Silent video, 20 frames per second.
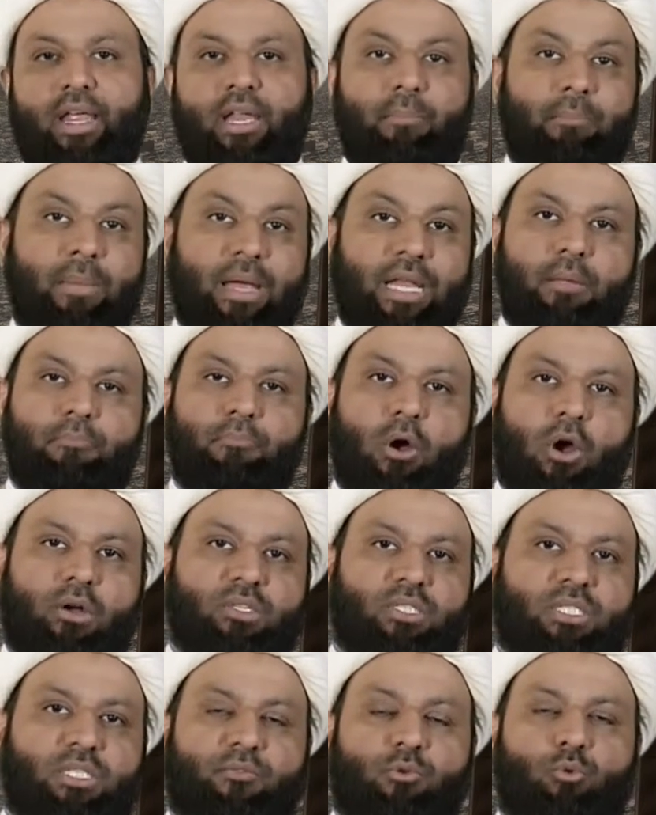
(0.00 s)
in many
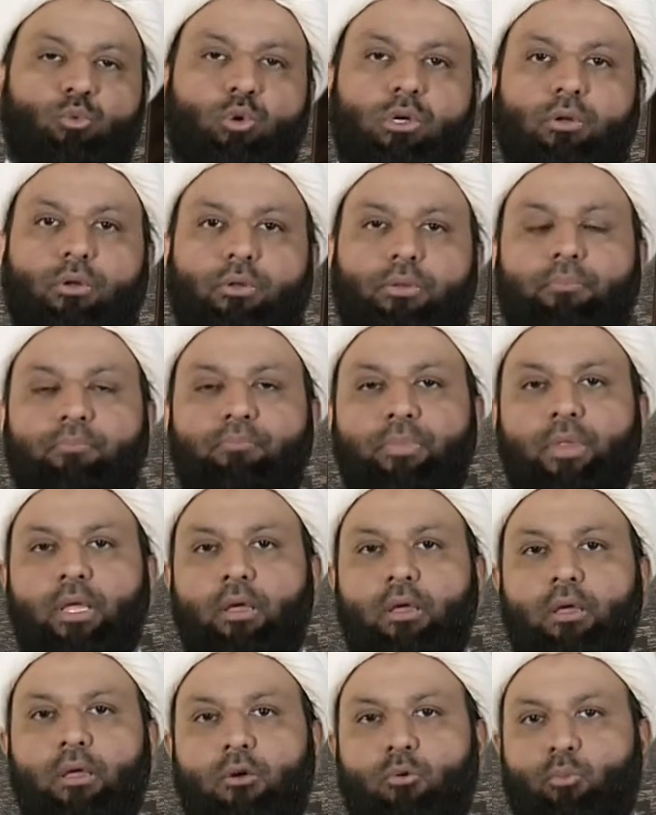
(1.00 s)
parts of the world.
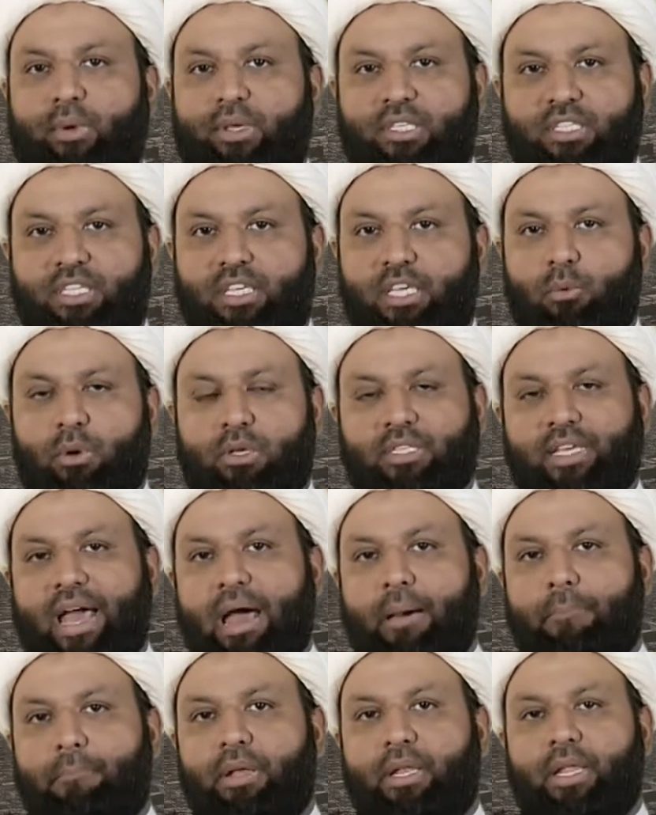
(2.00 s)
We see what's
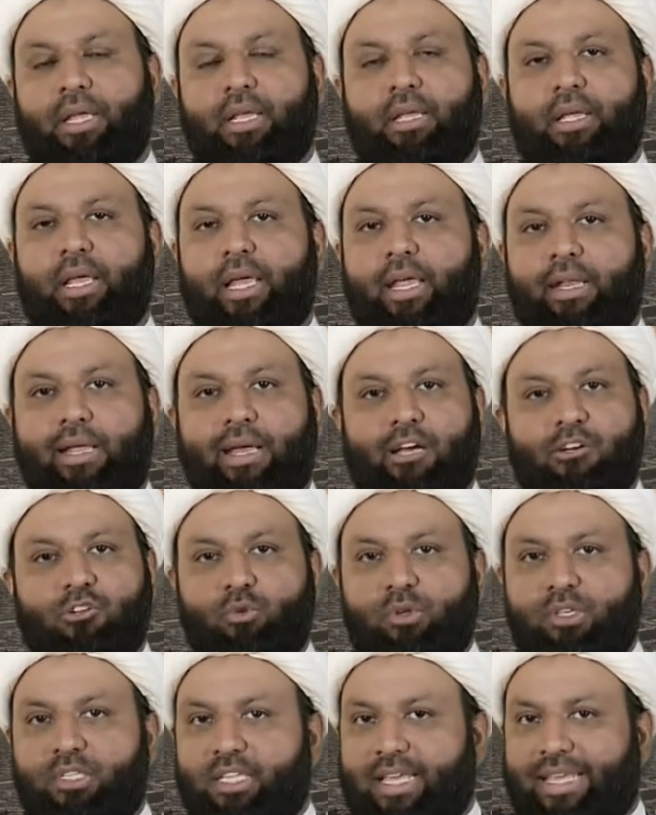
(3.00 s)
happening in
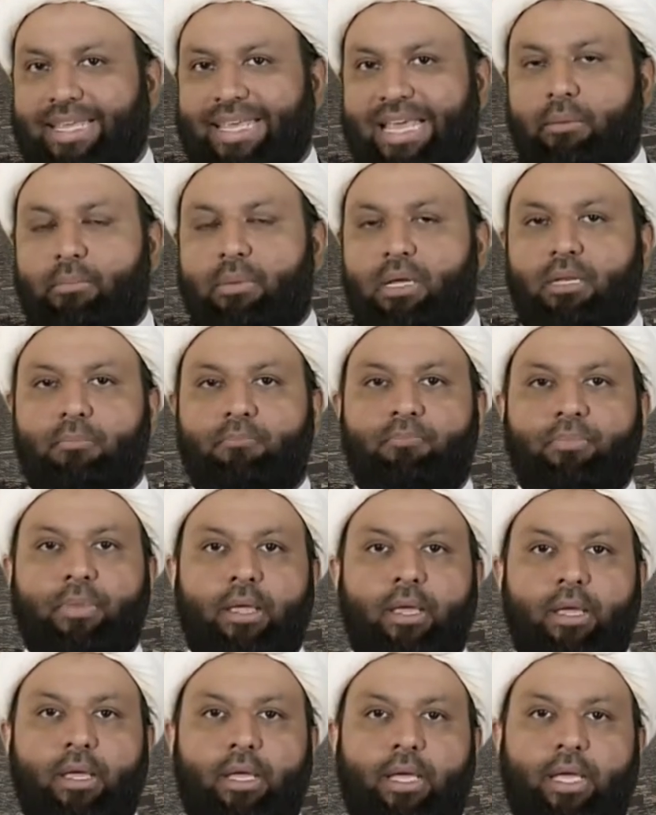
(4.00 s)
countries like Yemen,
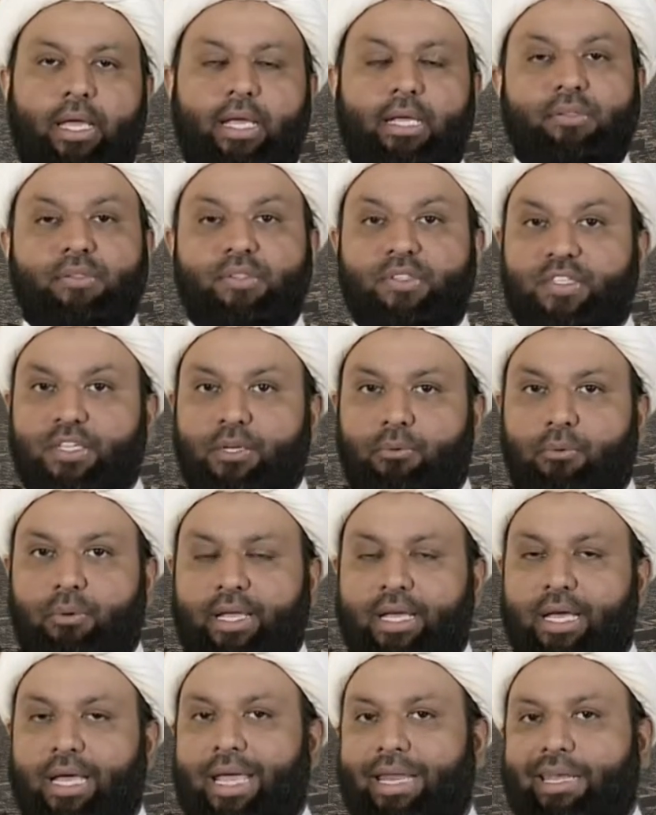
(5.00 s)
in
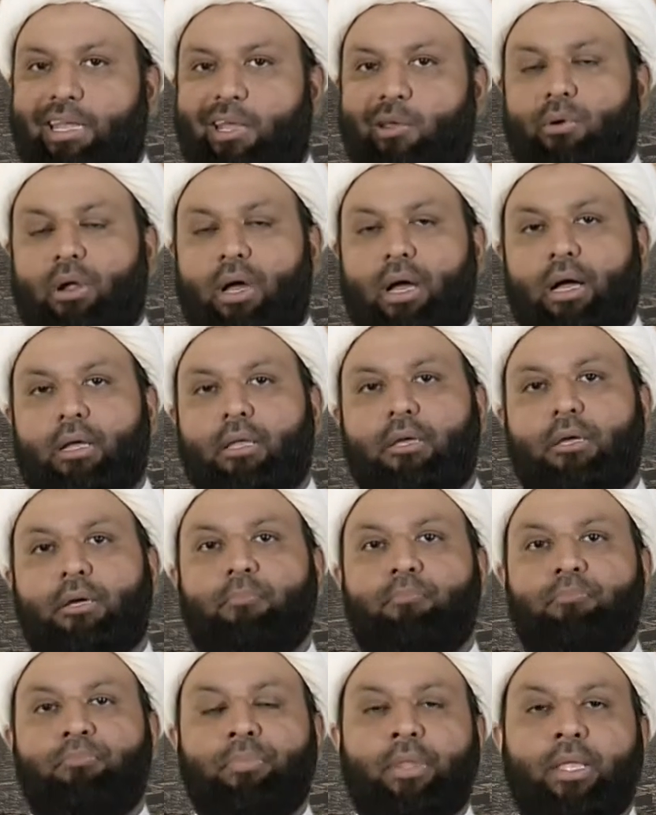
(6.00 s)
Syria, in Iraq.
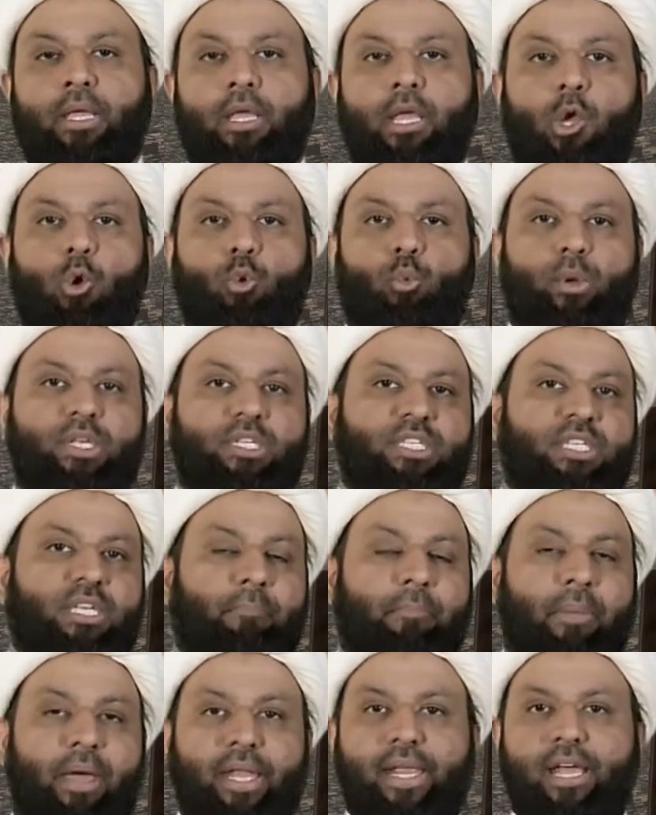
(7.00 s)
We see
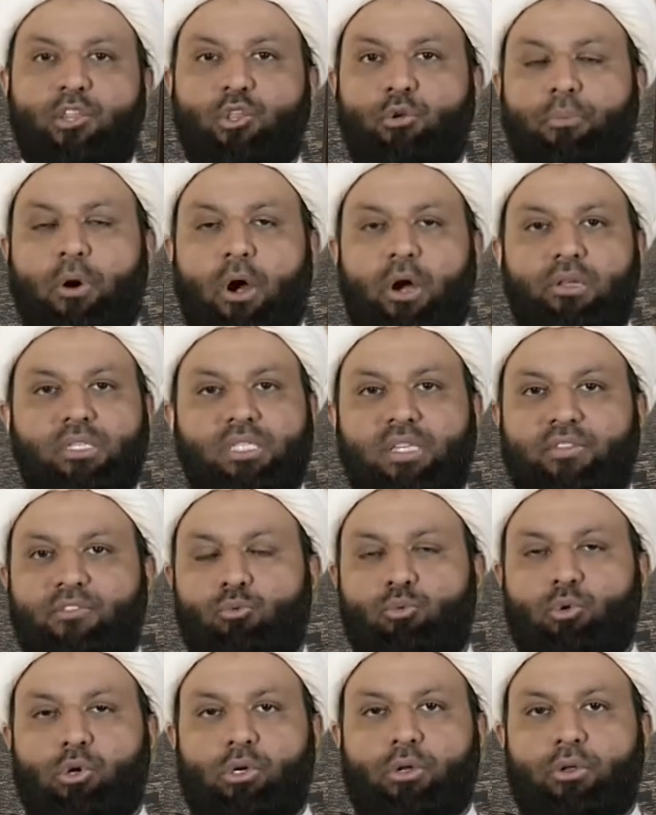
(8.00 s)
many other parts of the
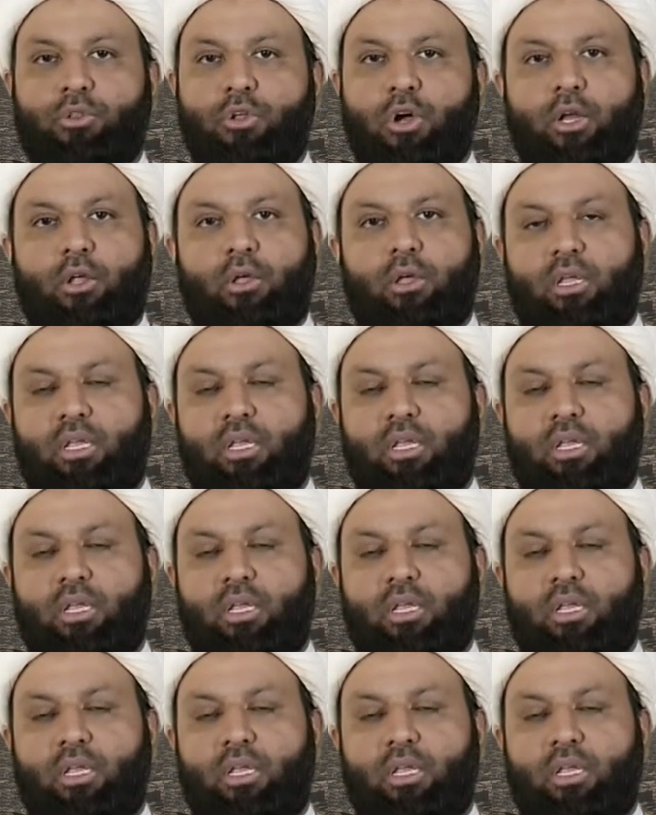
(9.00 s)
world, not